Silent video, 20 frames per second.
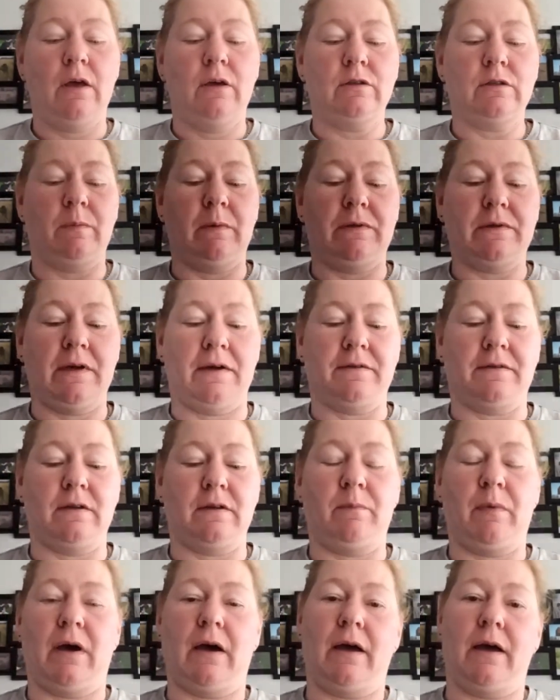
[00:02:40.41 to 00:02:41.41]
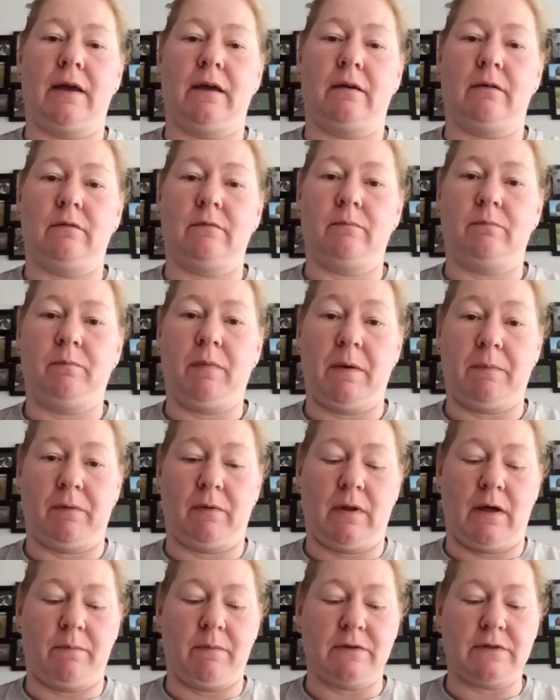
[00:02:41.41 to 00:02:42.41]
to be tested by people
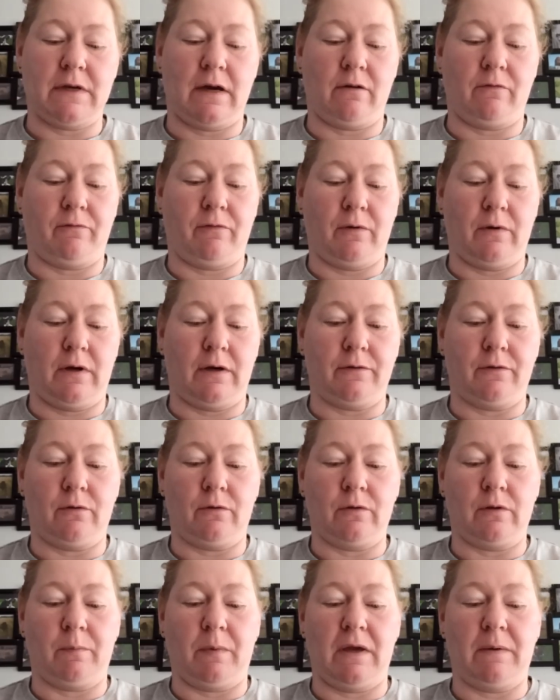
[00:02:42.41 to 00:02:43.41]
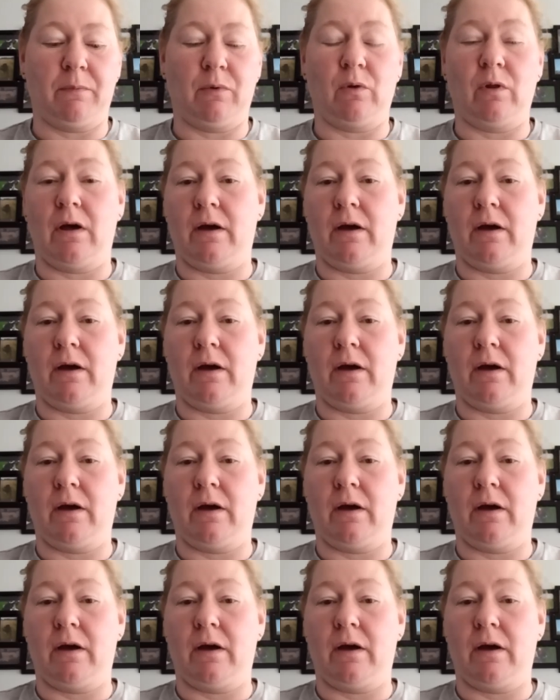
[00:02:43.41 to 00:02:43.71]
like myself and other people.